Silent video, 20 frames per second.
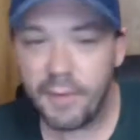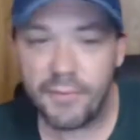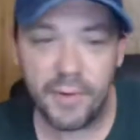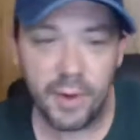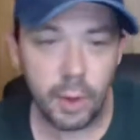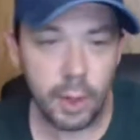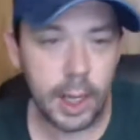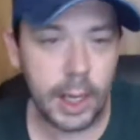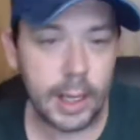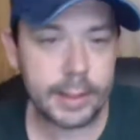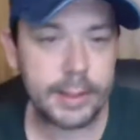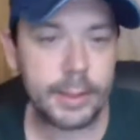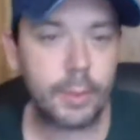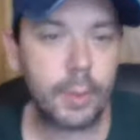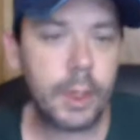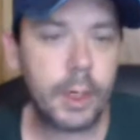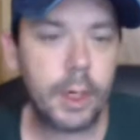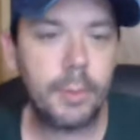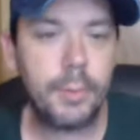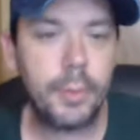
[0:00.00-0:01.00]
few lots that
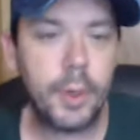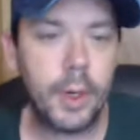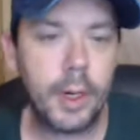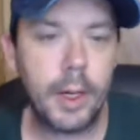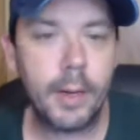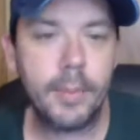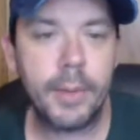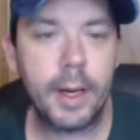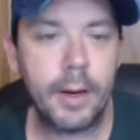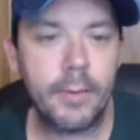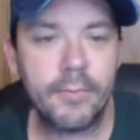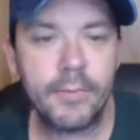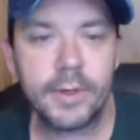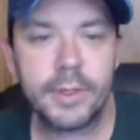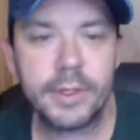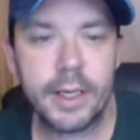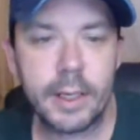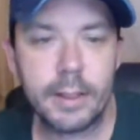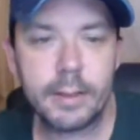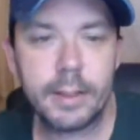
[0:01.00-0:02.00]
we're going to put up here for
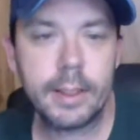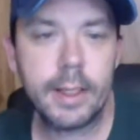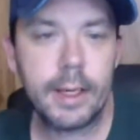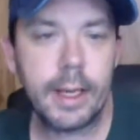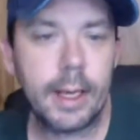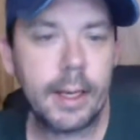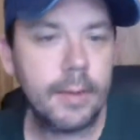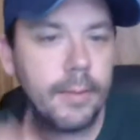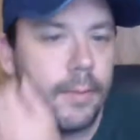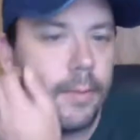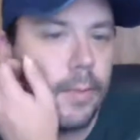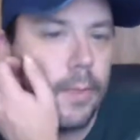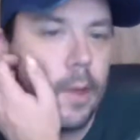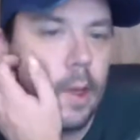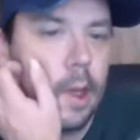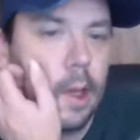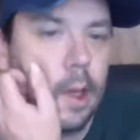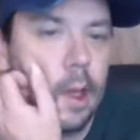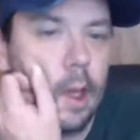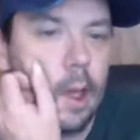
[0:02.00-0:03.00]
sale today.
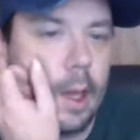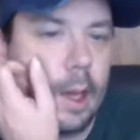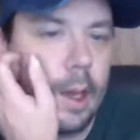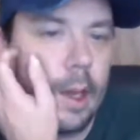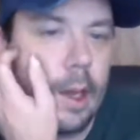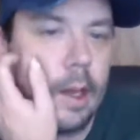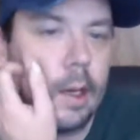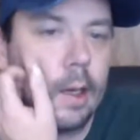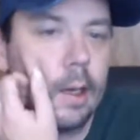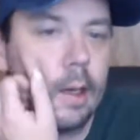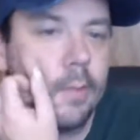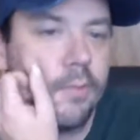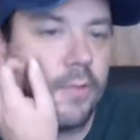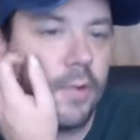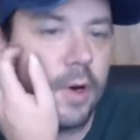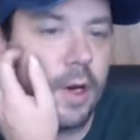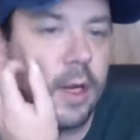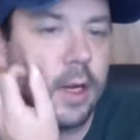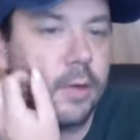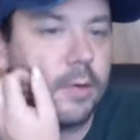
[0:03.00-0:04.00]
And if
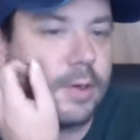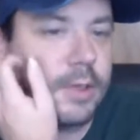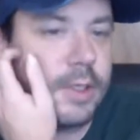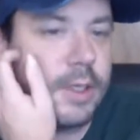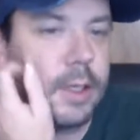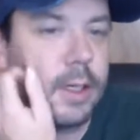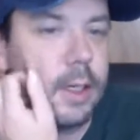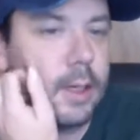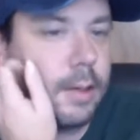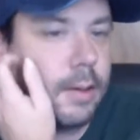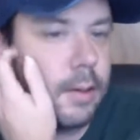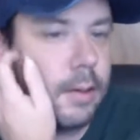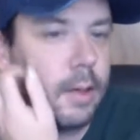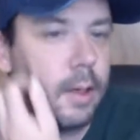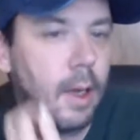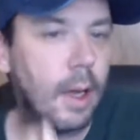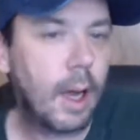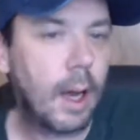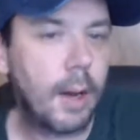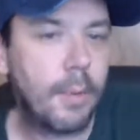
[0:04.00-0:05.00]
you're interested,
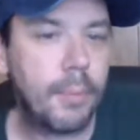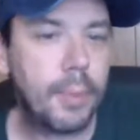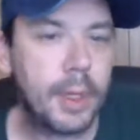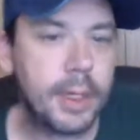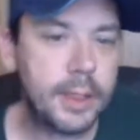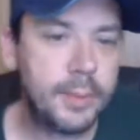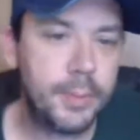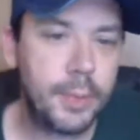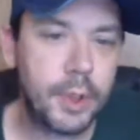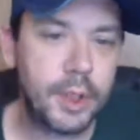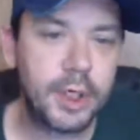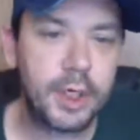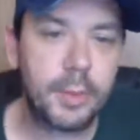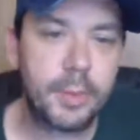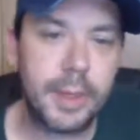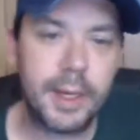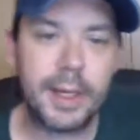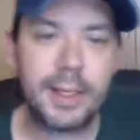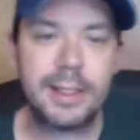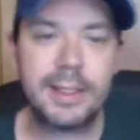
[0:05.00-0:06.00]
please put your
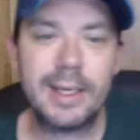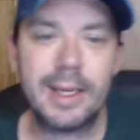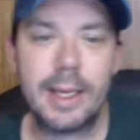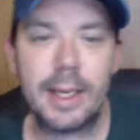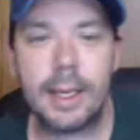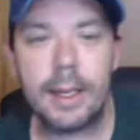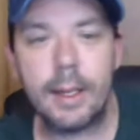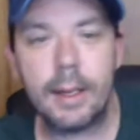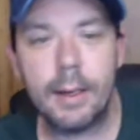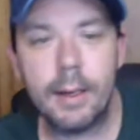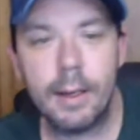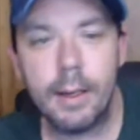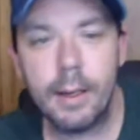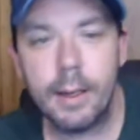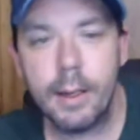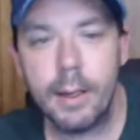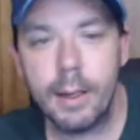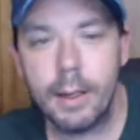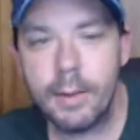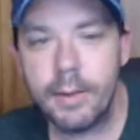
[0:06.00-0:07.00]
bids in
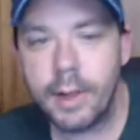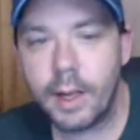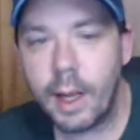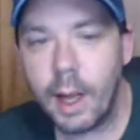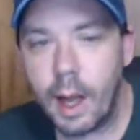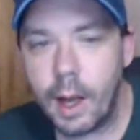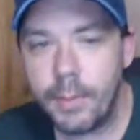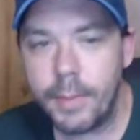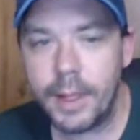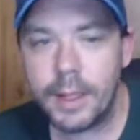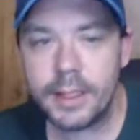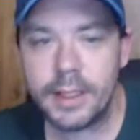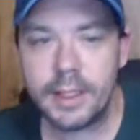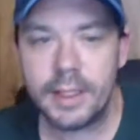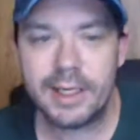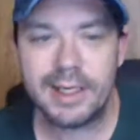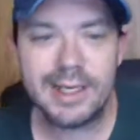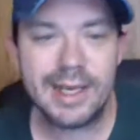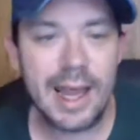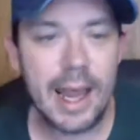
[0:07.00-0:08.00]
the comments in
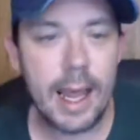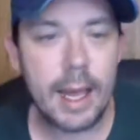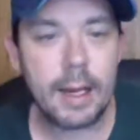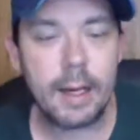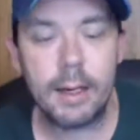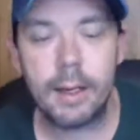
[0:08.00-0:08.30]
the chat.